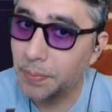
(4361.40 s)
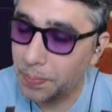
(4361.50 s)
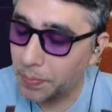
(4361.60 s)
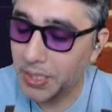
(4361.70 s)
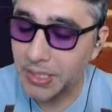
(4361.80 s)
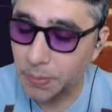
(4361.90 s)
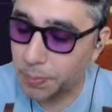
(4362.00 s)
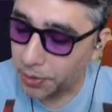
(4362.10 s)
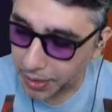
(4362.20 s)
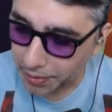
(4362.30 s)
is
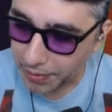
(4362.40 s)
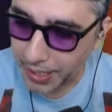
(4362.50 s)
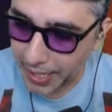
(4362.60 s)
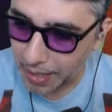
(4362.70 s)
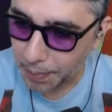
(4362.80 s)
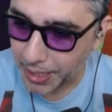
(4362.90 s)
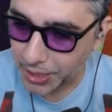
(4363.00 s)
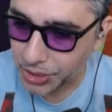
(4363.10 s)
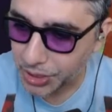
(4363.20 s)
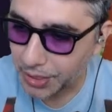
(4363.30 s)
broken right now, but it
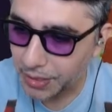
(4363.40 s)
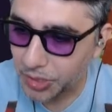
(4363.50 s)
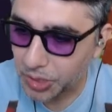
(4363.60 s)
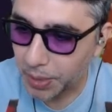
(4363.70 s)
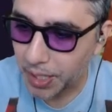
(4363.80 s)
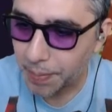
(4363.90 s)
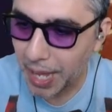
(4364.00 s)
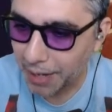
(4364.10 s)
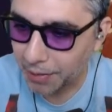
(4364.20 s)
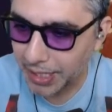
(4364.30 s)
shouldn't respond
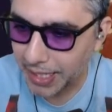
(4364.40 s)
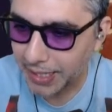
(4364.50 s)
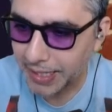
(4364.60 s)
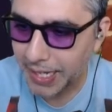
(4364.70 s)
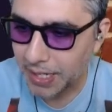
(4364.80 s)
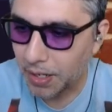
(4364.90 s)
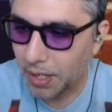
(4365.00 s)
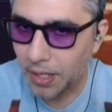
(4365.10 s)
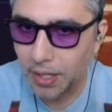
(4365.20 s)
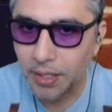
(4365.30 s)
back with anything at
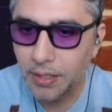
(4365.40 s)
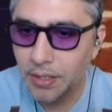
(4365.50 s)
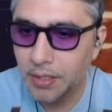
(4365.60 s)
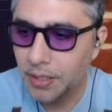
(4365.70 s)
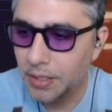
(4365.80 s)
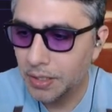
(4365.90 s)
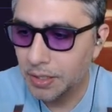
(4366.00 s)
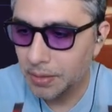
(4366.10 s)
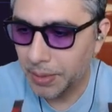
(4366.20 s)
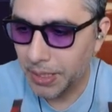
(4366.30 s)
all
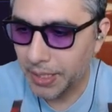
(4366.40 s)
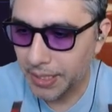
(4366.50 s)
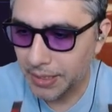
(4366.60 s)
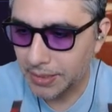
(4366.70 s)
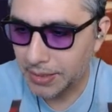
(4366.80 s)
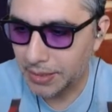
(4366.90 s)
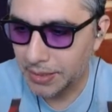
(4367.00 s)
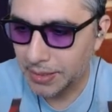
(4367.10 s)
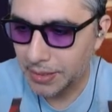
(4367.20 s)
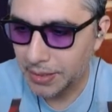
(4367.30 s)
because
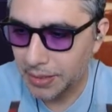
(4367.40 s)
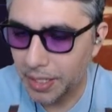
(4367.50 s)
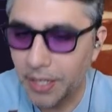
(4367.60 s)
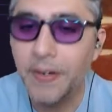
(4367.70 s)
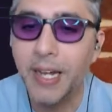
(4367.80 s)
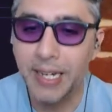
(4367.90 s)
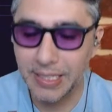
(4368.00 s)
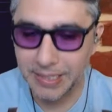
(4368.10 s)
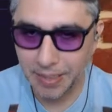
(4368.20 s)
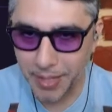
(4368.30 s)

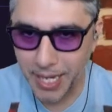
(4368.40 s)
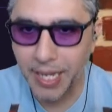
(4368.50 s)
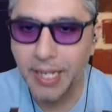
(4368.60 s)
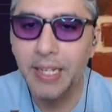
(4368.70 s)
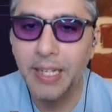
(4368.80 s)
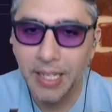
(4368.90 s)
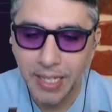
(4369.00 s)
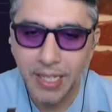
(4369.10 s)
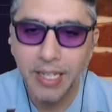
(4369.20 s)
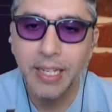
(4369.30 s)
unrecognized command.
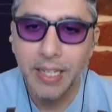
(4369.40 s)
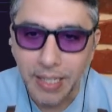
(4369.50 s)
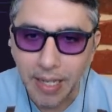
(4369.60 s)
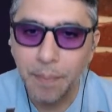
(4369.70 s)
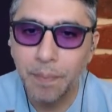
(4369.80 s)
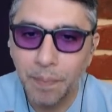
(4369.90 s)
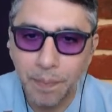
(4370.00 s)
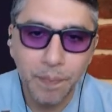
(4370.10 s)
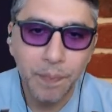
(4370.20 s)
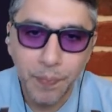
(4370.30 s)
Yep.
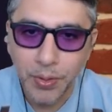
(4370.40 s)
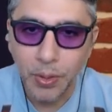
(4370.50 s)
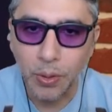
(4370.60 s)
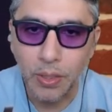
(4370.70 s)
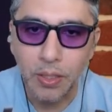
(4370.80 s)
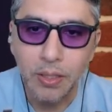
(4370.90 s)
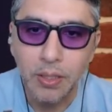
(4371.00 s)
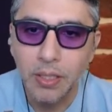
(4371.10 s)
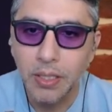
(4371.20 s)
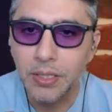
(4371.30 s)
Cool.
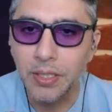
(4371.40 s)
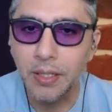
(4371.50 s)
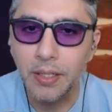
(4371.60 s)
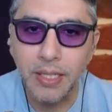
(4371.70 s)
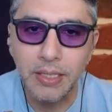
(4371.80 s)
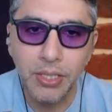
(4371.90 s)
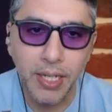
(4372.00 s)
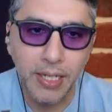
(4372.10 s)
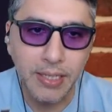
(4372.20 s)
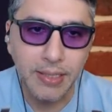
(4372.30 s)
So let's try
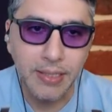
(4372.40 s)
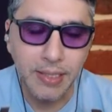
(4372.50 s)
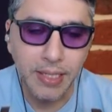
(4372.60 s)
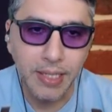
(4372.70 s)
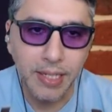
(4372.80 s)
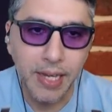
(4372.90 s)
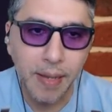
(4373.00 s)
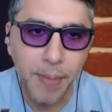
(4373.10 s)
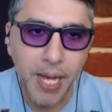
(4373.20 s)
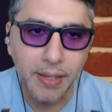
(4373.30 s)
to see
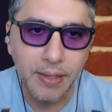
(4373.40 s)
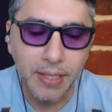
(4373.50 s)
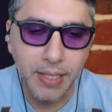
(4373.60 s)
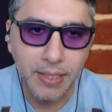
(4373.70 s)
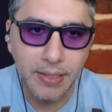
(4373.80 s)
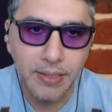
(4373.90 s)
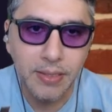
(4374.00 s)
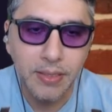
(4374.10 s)
about this.